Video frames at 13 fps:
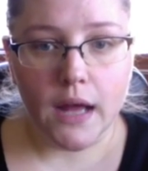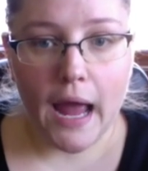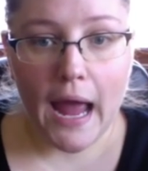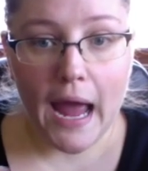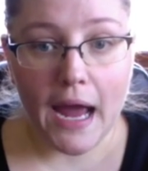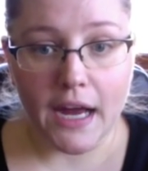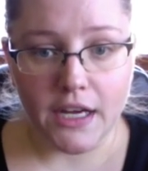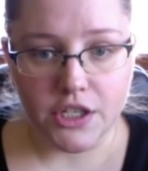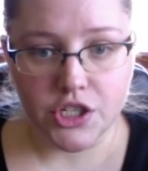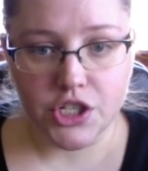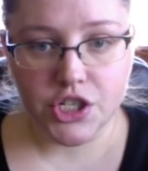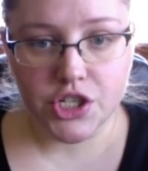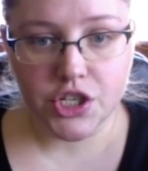
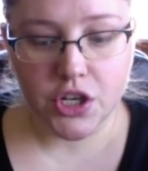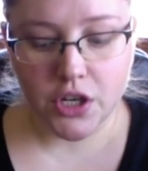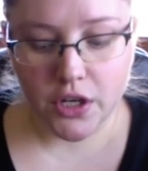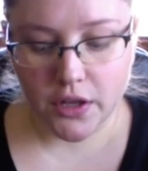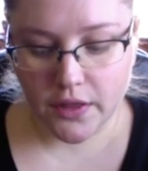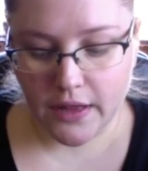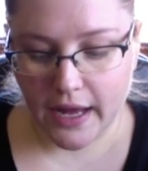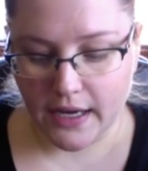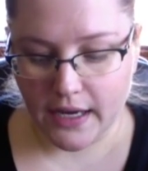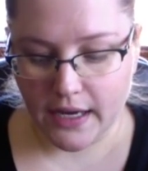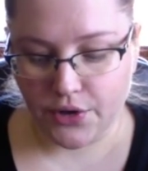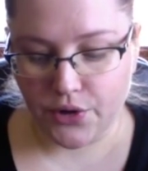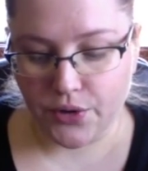edge
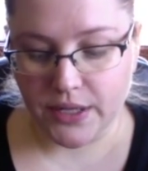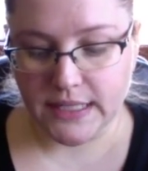that you can